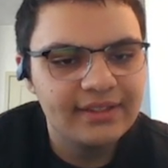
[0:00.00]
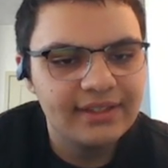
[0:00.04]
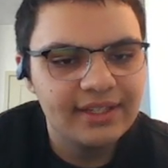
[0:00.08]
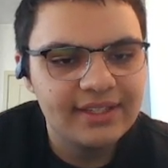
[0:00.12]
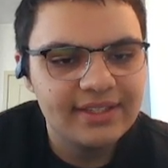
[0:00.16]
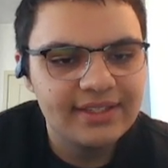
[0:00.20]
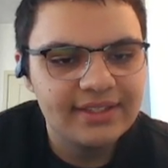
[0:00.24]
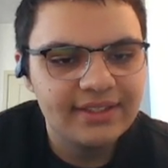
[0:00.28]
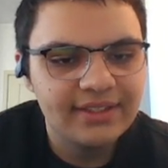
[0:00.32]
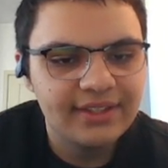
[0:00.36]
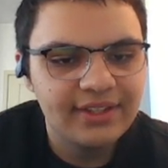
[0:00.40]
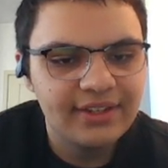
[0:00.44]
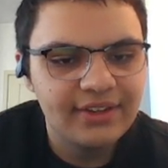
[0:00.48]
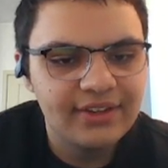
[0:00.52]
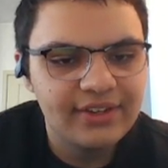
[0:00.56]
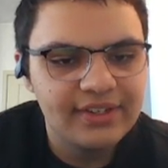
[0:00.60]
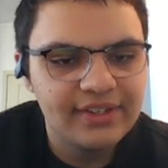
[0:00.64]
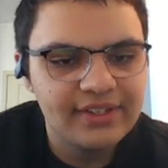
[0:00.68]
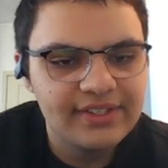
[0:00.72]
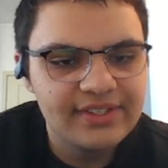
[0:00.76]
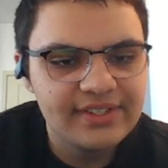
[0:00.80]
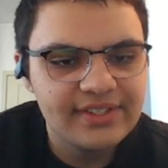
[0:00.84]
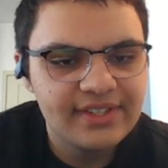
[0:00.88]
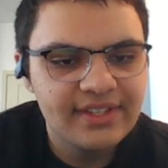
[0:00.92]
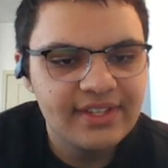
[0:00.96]
That's
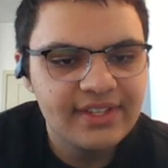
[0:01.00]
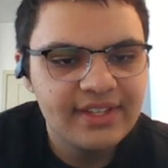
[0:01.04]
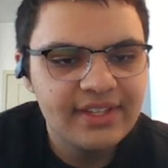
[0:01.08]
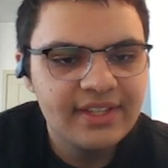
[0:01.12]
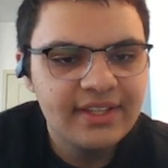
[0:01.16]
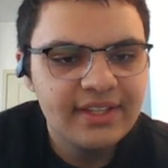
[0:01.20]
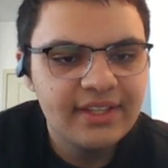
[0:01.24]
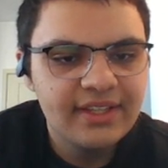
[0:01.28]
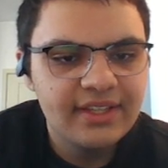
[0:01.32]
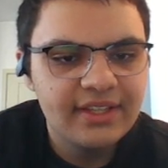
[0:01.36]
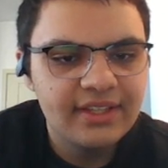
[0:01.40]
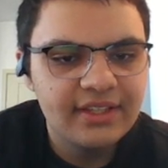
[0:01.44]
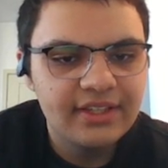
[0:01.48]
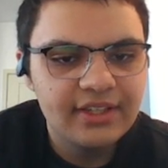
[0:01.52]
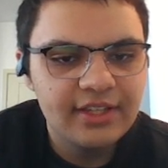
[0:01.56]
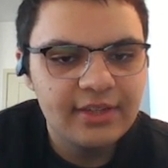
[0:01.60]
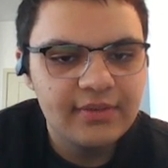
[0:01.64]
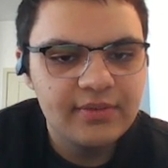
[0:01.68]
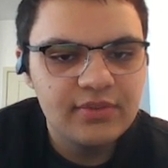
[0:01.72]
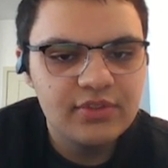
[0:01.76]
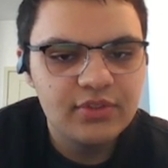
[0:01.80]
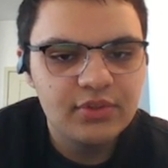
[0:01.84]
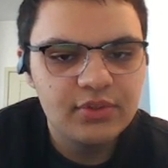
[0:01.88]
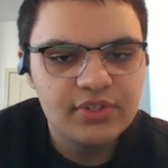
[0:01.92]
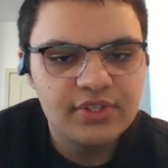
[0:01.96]
hilarious. An
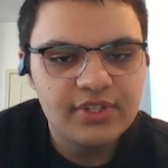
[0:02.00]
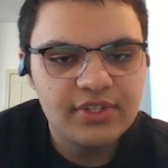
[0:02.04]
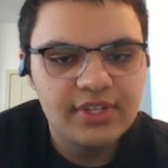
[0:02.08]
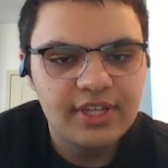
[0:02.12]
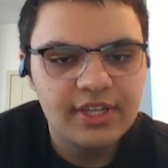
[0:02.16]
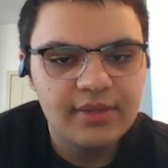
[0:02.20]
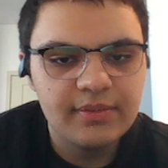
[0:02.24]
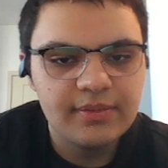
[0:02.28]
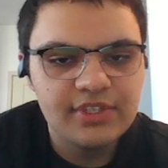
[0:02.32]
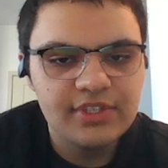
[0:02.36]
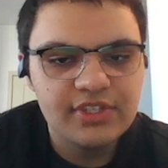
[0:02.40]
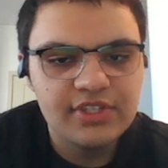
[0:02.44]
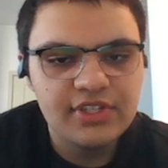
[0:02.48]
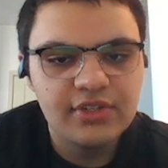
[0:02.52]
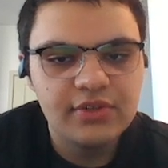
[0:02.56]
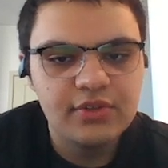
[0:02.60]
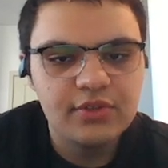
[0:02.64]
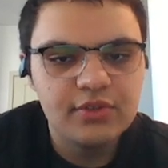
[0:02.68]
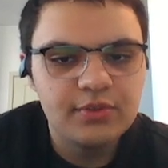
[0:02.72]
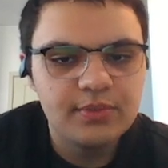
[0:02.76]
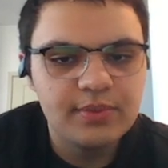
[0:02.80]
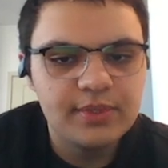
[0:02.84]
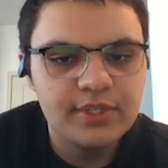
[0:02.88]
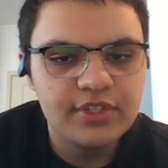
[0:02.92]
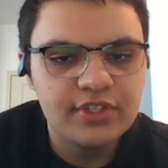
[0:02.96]
unnamed source in the NBC
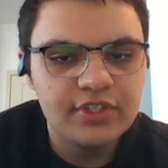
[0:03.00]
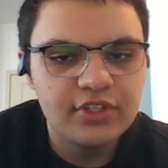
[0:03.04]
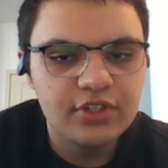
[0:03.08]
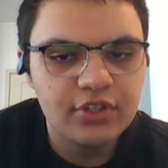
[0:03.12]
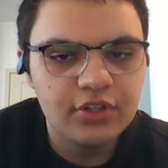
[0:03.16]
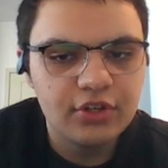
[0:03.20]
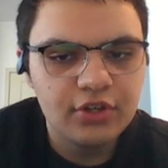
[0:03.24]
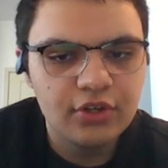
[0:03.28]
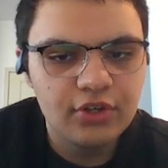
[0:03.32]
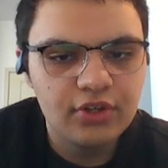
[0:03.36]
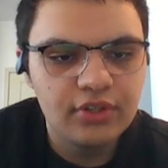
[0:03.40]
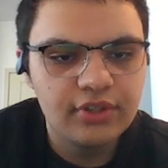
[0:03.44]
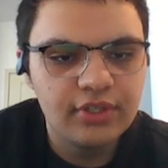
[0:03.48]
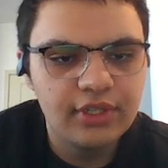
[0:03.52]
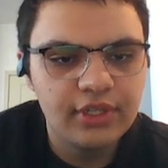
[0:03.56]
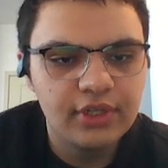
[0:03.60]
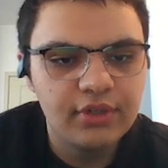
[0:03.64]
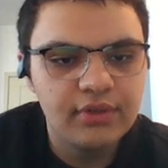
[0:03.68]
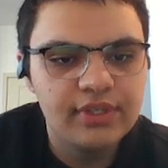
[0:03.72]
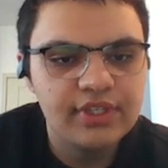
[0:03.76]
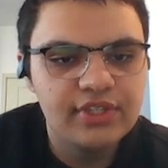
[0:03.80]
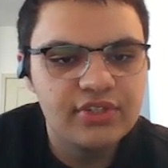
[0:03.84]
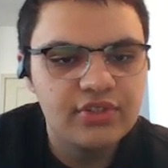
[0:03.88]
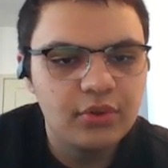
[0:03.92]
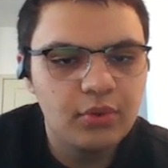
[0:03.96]
News piece concurred that
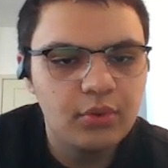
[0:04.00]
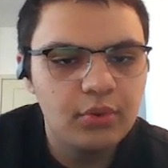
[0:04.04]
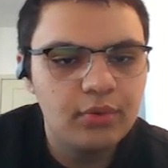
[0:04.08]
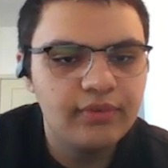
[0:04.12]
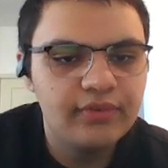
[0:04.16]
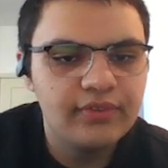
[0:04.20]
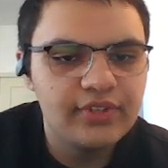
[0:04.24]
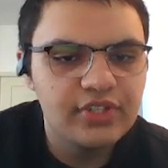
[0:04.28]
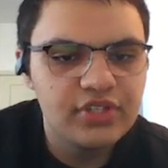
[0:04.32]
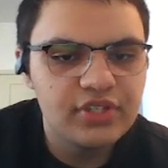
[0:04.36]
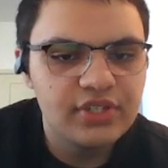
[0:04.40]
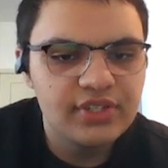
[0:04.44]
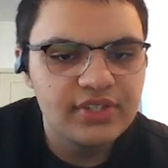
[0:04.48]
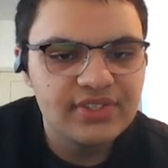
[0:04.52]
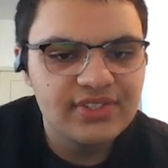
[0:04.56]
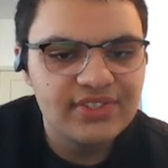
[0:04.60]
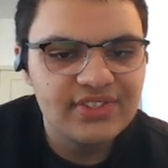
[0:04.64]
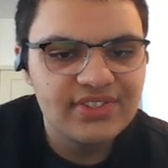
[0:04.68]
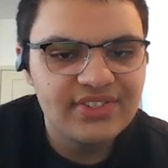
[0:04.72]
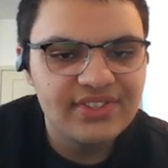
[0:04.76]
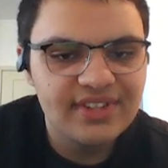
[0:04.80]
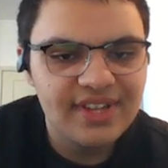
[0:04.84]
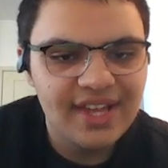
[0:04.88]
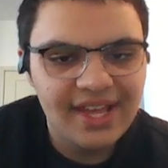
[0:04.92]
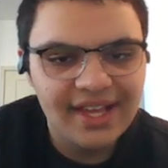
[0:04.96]
Greene's whole vision is to
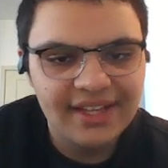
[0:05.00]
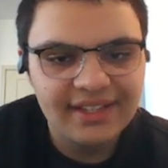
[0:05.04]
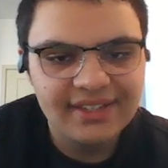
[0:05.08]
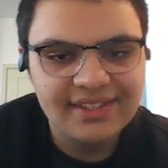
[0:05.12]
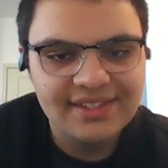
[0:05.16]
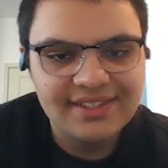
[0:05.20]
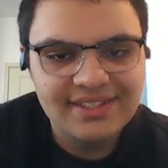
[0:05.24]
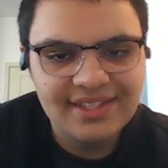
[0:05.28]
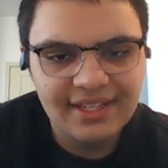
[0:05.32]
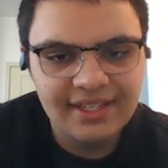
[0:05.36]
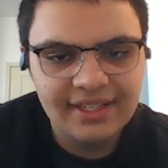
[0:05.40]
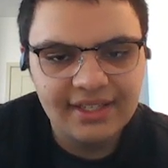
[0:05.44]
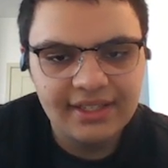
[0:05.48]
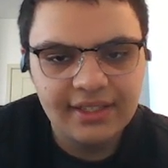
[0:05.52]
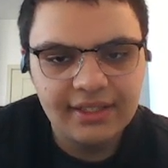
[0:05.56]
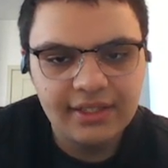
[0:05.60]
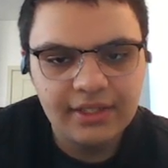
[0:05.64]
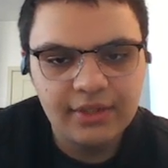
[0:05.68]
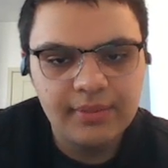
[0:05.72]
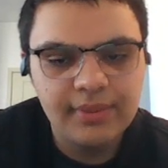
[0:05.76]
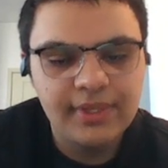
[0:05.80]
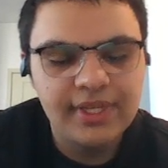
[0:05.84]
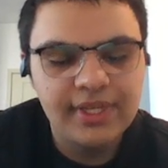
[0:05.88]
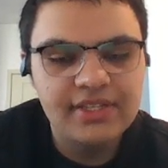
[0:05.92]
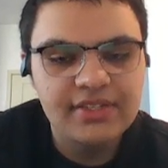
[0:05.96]
snag the
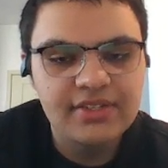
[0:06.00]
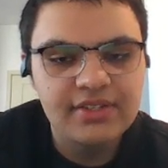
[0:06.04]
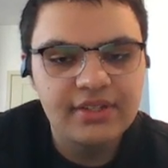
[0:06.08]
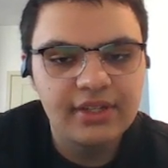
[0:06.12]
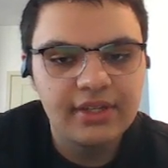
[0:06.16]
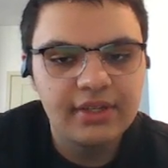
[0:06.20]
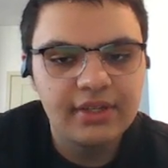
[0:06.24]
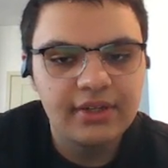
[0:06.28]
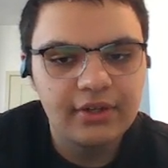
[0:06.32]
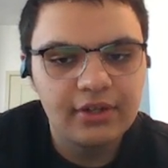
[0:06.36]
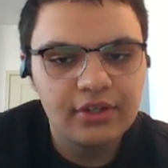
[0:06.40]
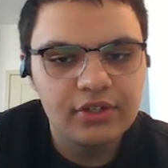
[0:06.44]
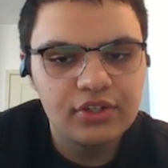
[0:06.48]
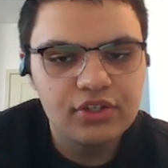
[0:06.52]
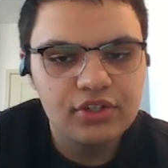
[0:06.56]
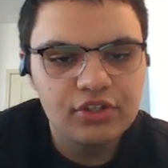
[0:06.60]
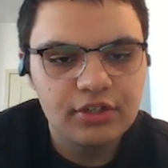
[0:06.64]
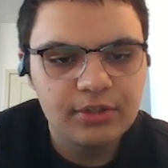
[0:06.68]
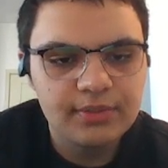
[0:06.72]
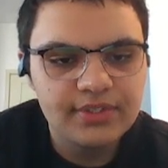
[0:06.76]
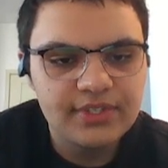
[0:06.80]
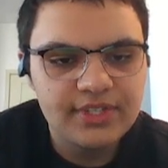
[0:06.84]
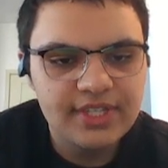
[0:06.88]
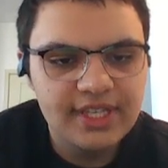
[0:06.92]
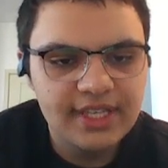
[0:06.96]
second-in-command slot on
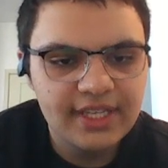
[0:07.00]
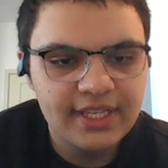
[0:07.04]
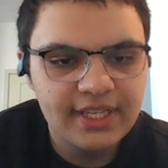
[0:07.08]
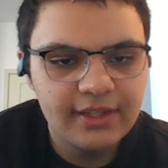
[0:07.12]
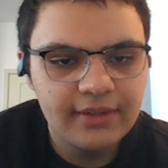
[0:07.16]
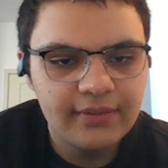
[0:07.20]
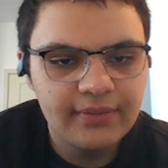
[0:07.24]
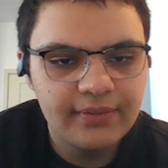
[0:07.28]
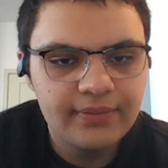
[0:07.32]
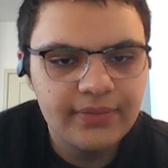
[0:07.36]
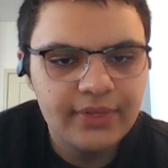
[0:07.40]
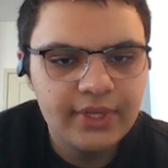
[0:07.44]
Trump's ticket.